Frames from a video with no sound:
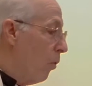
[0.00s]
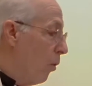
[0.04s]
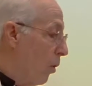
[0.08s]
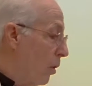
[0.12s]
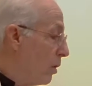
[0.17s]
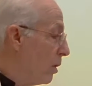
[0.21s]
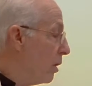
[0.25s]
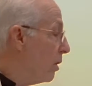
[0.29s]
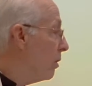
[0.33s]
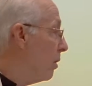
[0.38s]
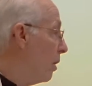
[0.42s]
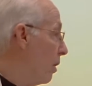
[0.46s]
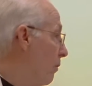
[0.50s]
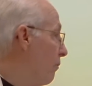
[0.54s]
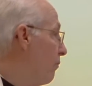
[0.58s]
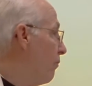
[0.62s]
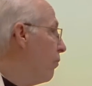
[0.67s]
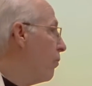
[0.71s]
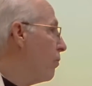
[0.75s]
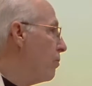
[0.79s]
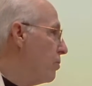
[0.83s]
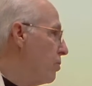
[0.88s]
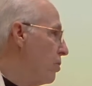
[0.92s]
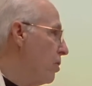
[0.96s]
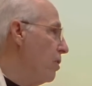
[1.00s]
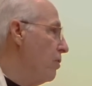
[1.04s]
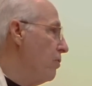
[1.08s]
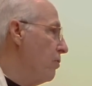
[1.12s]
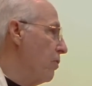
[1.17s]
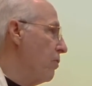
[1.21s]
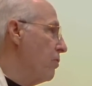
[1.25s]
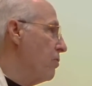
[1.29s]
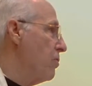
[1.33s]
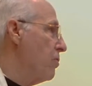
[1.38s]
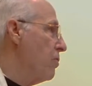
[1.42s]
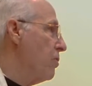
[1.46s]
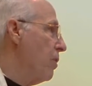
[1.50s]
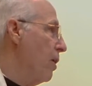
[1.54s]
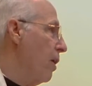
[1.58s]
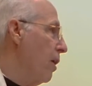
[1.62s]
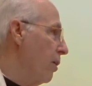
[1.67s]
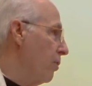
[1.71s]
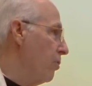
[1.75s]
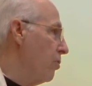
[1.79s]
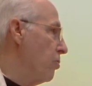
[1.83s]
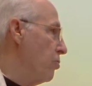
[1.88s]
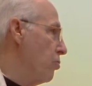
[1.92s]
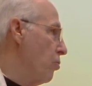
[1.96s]
what he did for Jesus
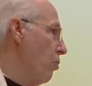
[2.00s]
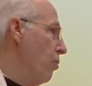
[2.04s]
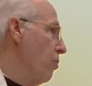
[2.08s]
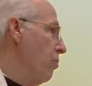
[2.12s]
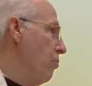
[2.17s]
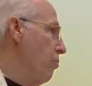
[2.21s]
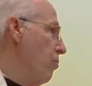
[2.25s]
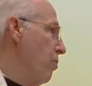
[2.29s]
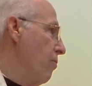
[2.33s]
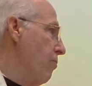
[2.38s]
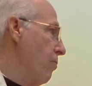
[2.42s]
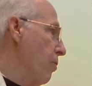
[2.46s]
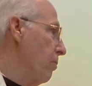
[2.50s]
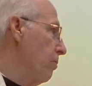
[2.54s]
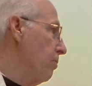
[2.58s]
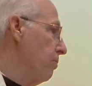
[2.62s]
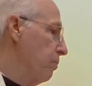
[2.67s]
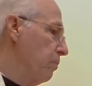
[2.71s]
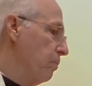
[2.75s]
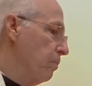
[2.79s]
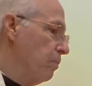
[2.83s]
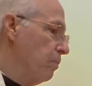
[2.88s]
at the Jordan River.